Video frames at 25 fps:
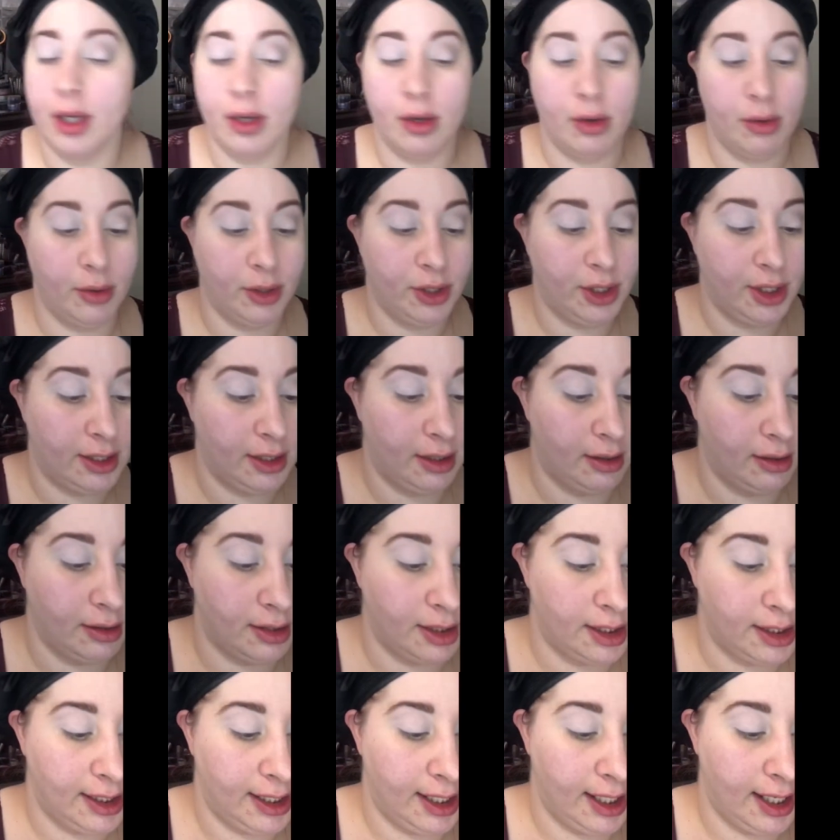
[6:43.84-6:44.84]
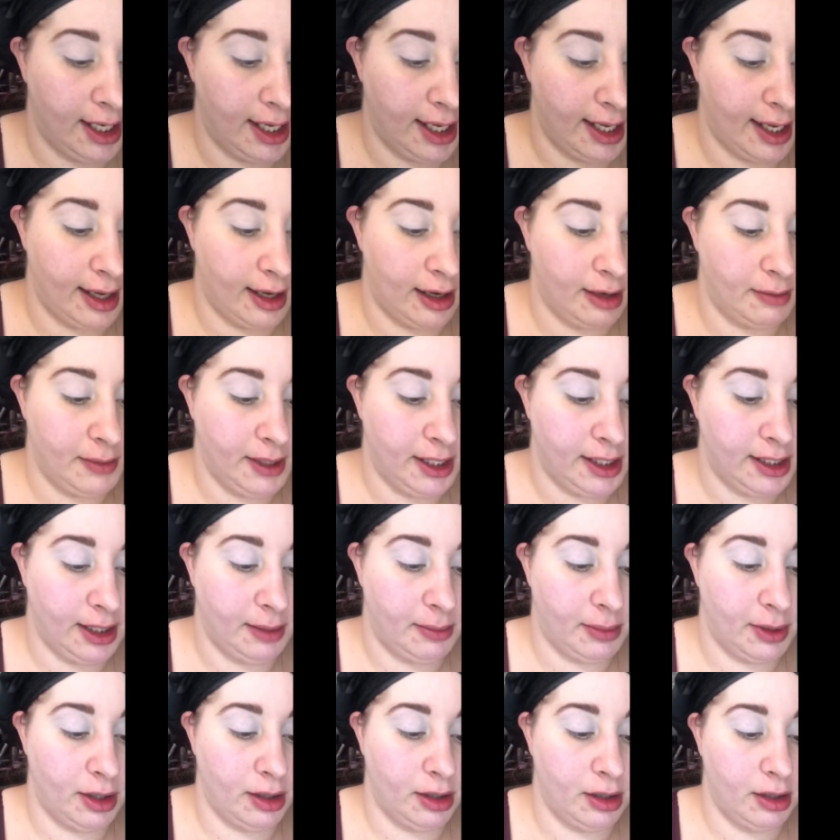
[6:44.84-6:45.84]
to go just a tad bit
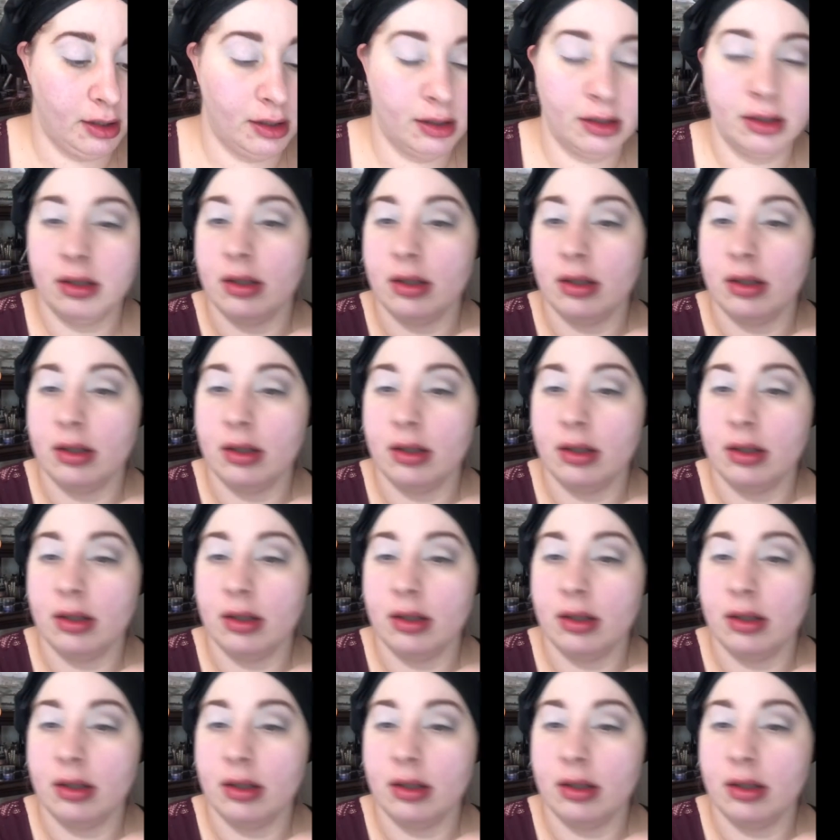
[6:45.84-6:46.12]
deeper?